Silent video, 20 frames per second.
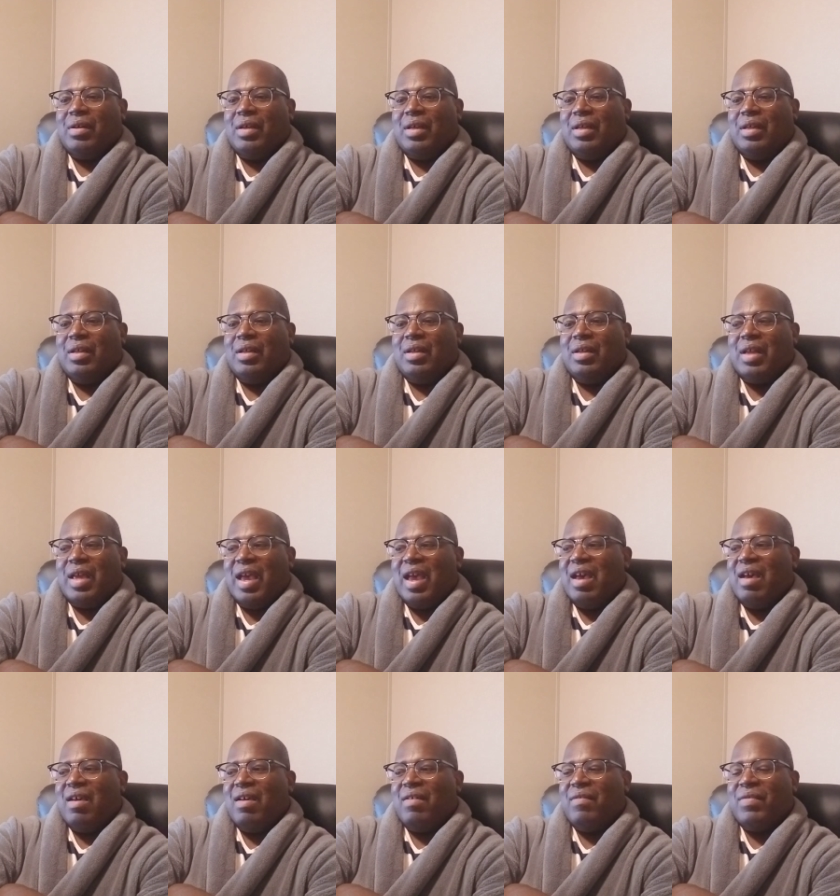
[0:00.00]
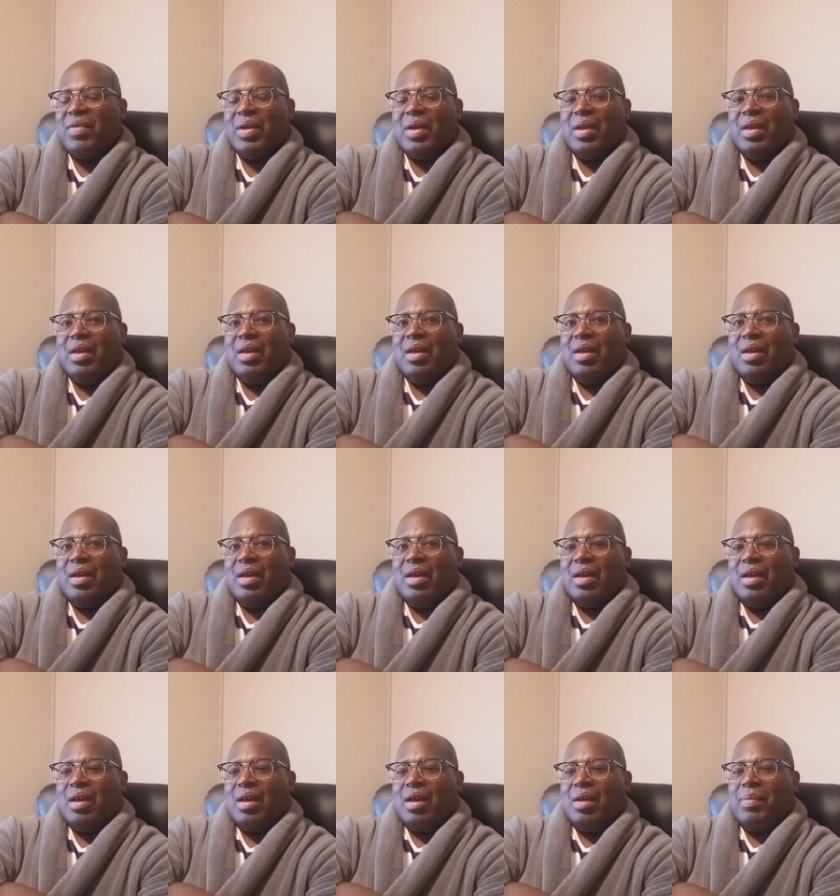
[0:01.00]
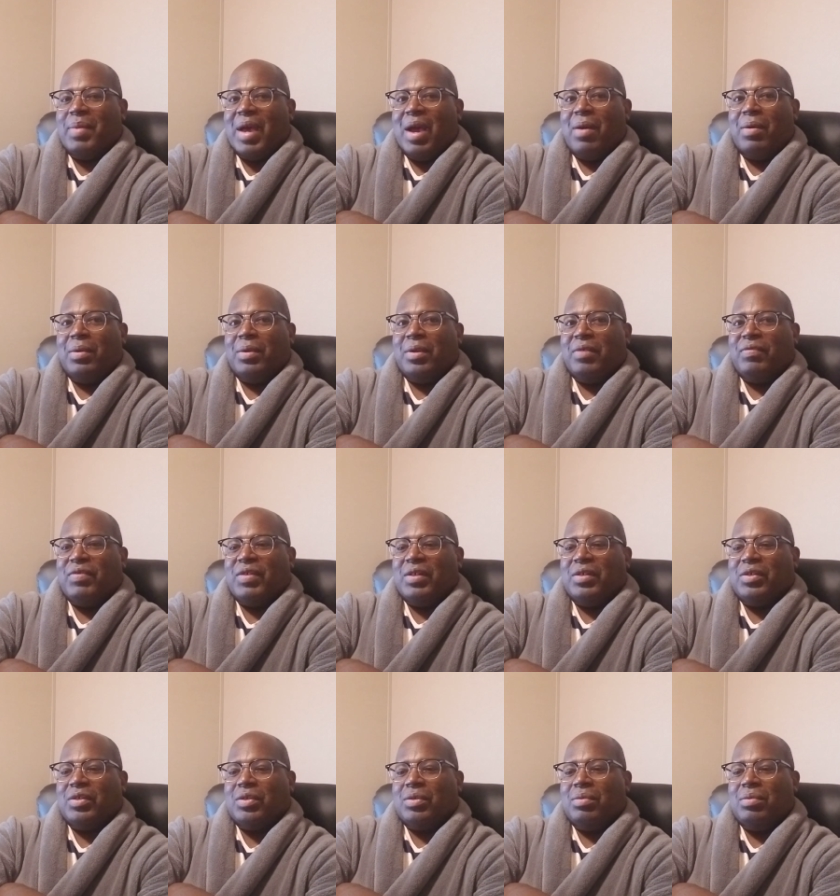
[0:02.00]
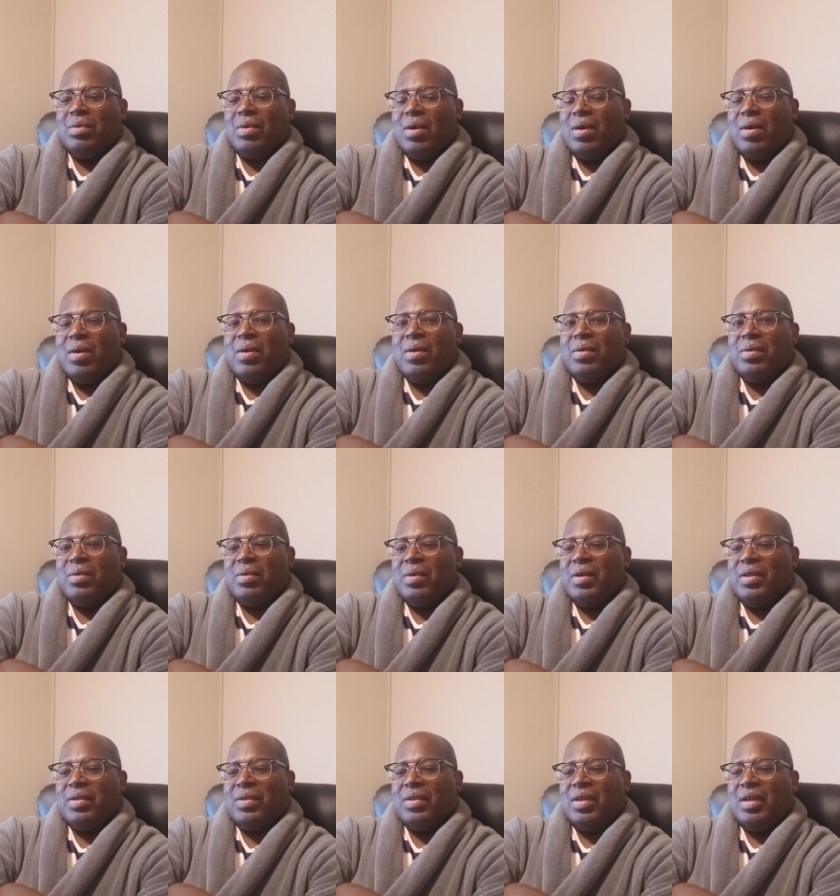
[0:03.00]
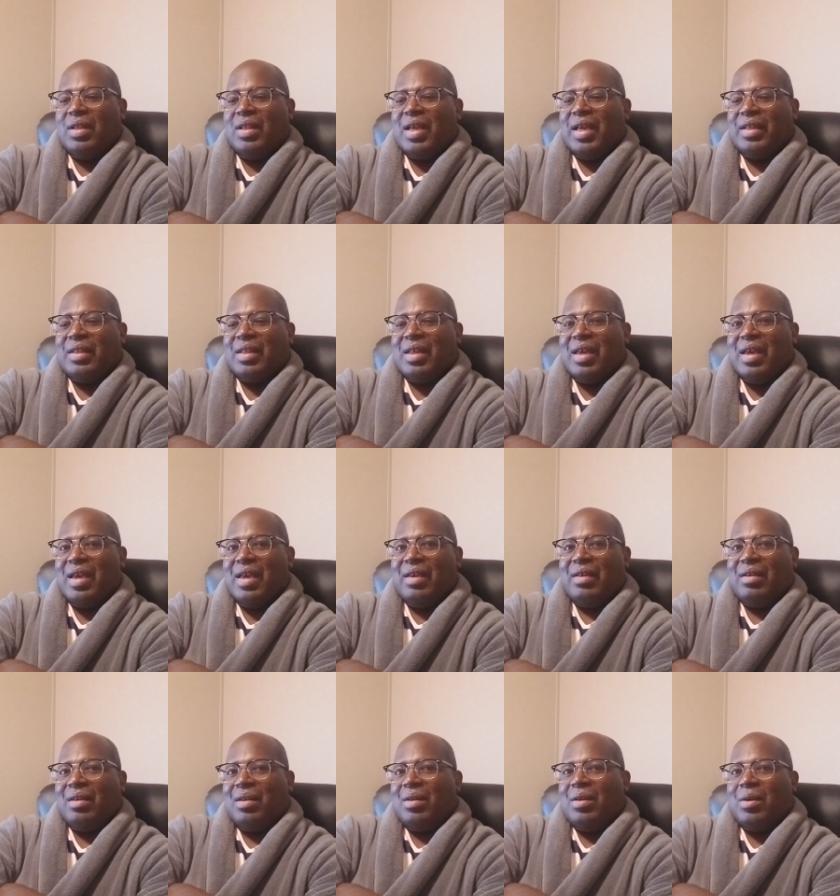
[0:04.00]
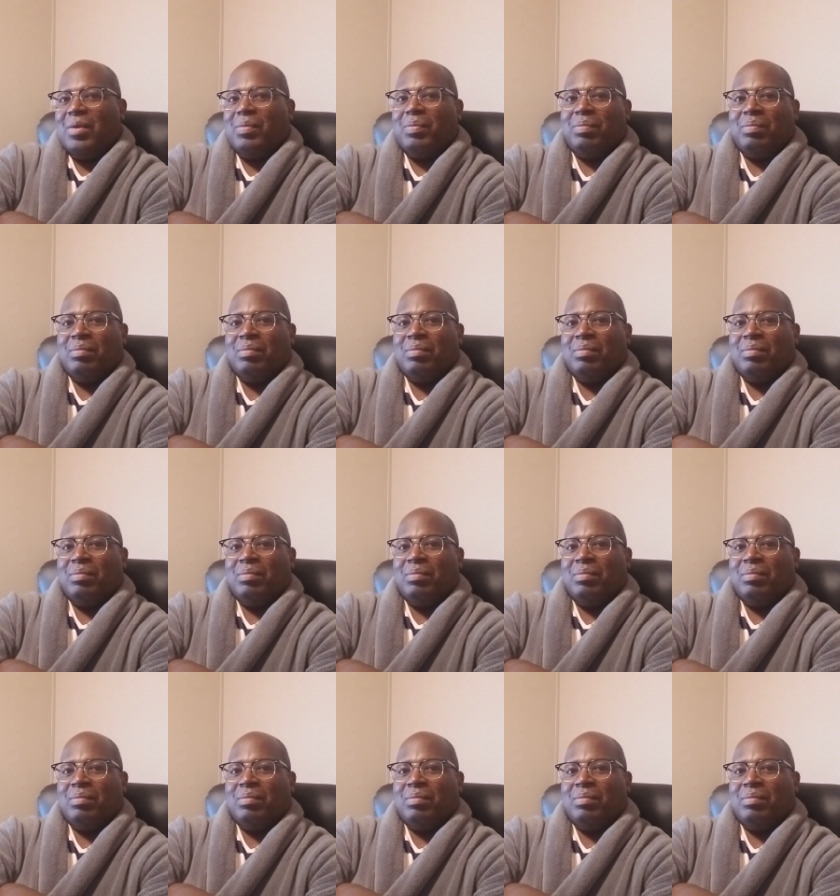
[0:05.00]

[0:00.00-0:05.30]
He didn't have a powerlifting suit on or anything like that, you know.